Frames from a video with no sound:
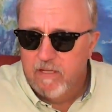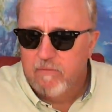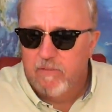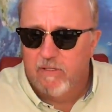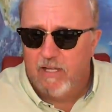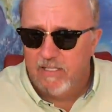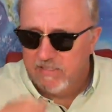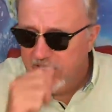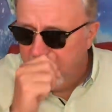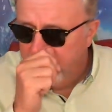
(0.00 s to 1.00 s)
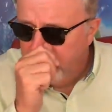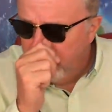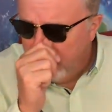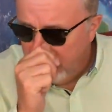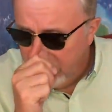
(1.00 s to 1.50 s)
realize that.
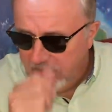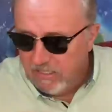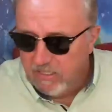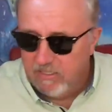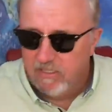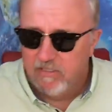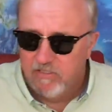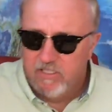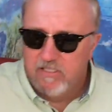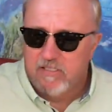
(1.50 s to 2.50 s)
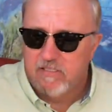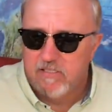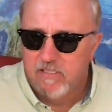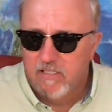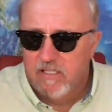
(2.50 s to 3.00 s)
In Jesus'
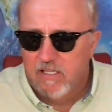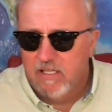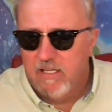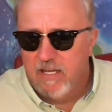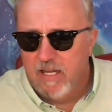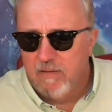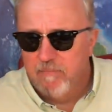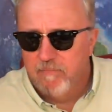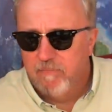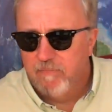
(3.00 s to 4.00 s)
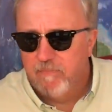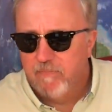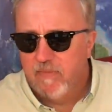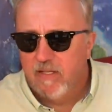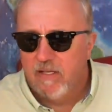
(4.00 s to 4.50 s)
name.
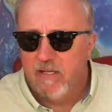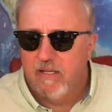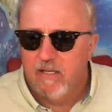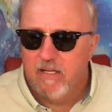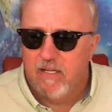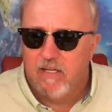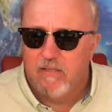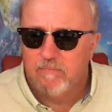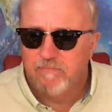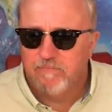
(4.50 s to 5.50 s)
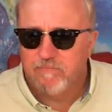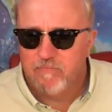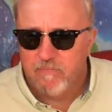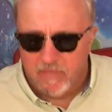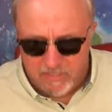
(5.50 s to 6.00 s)
Now,
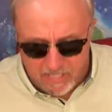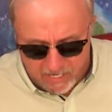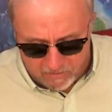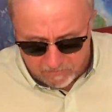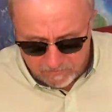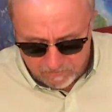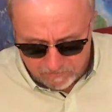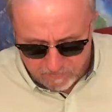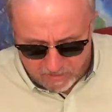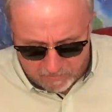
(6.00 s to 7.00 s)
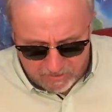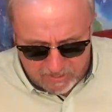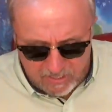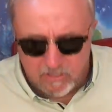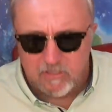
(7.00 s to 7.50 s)
I want to
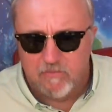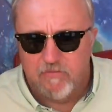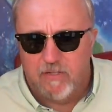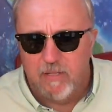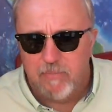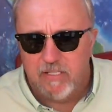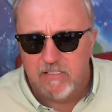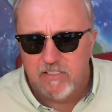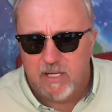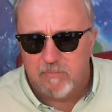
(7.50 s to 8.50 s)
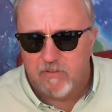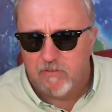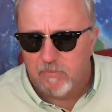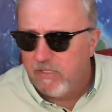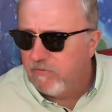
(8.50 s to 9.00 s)
take you to Philippians chapter
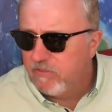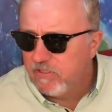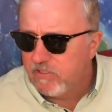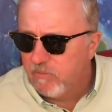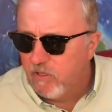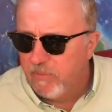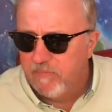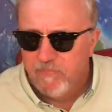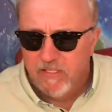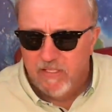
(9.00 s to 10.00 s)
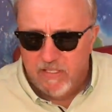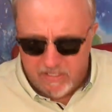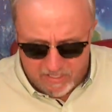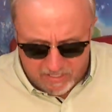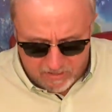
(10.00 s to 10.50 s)
3 for just a moment
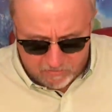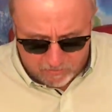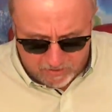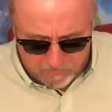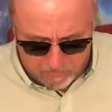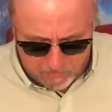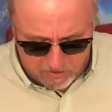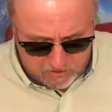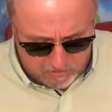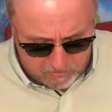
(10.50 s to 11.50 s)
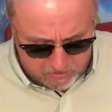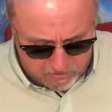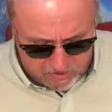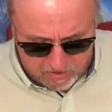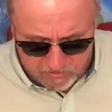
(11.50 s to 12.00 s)
and read from the scriptures here. It's